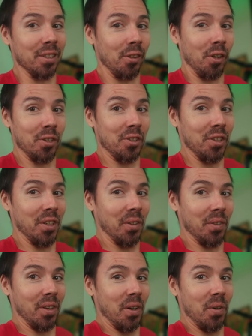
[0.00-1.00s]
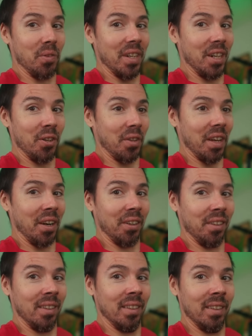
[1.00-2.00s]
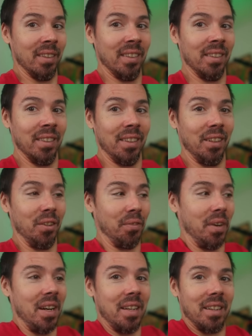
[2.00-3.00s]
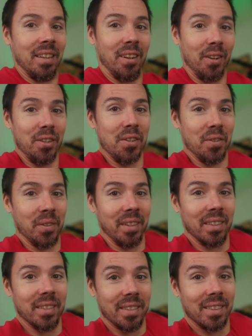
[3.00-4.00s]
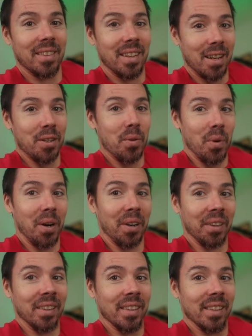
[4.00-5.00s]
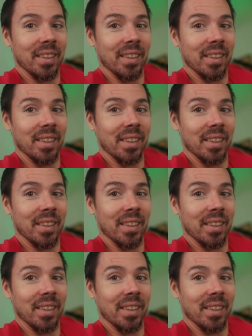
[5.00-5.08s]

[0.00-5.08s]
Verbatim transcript: As long as you don't go near there, you're fine, aren't you? Yeah, you are.